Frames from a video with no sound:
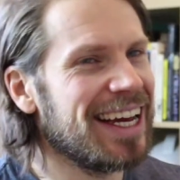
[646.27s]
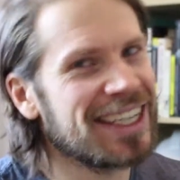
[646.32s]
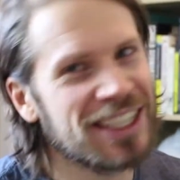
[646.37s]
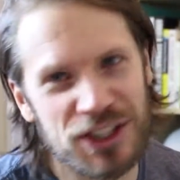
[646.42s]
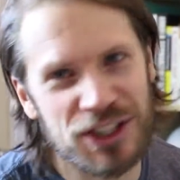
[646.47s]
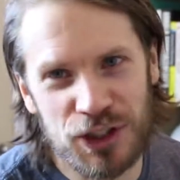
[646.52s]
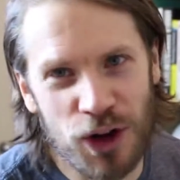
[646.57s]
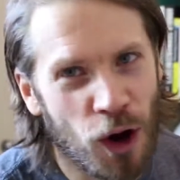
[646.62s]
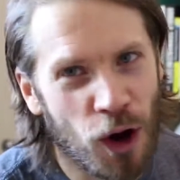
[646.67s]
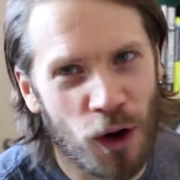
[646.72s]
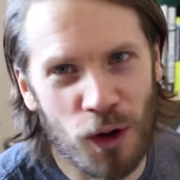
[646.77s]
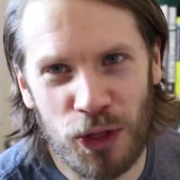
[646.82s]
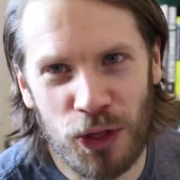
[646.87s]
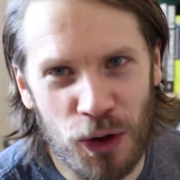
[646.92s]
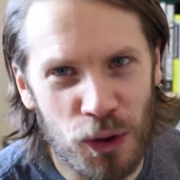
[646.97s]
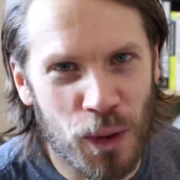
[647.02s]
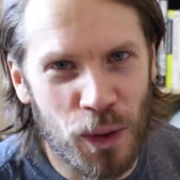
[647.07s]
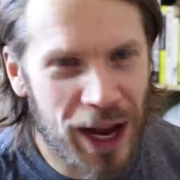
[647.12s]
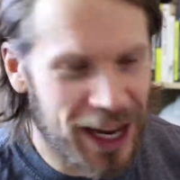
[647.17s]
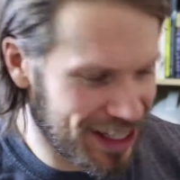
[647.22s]
is not
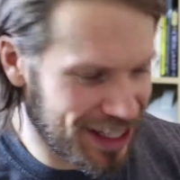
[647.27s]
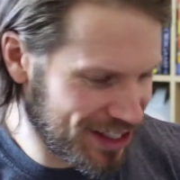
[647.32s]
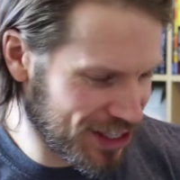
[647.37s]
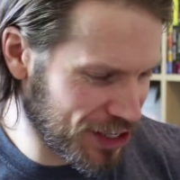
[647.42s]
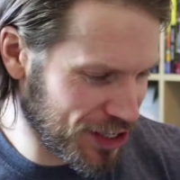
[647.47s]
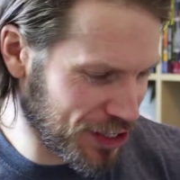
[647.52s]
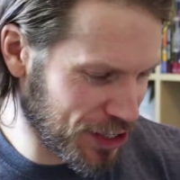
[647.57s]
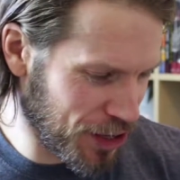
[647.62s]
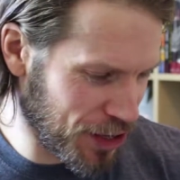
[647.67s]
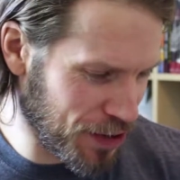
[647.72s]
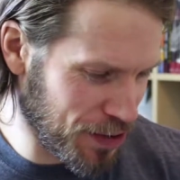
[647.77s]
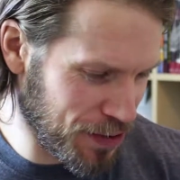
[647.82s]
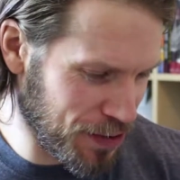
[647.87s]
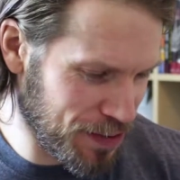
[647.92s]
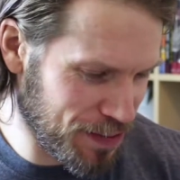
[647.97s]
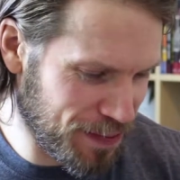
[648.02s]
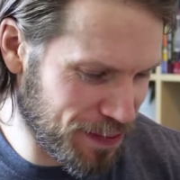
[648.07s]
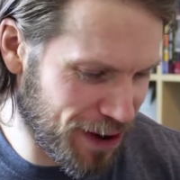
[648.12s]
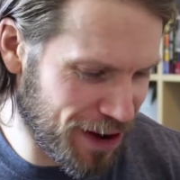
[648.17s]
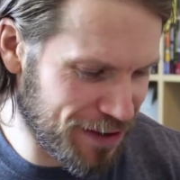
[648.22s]
the way to go,
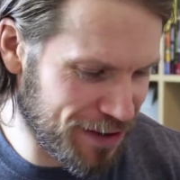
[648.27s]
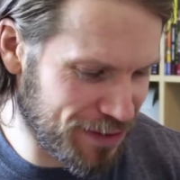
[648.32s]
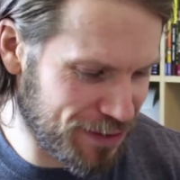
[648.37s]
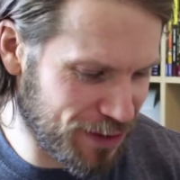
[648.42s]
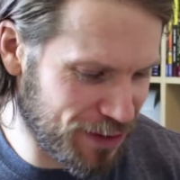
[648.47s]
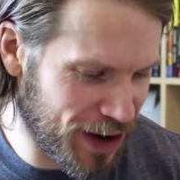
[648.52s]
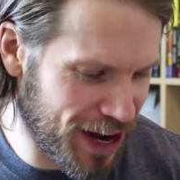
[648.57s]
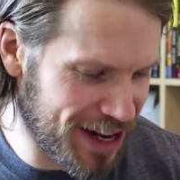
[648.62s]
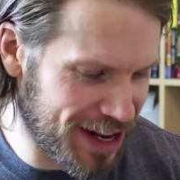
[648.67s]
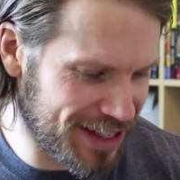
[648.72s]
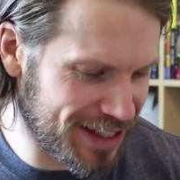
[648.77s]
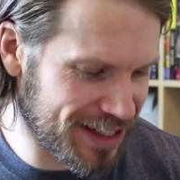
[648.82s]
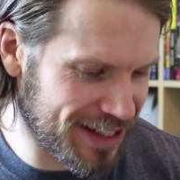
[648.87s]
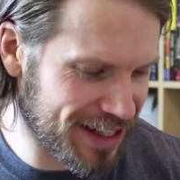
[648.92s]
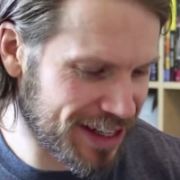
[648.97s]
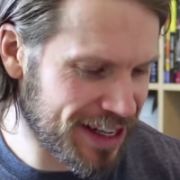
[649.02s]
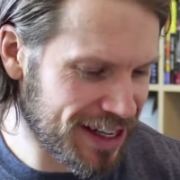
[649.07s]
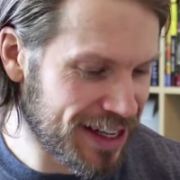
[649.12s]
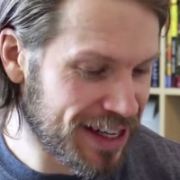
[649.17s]
my friend.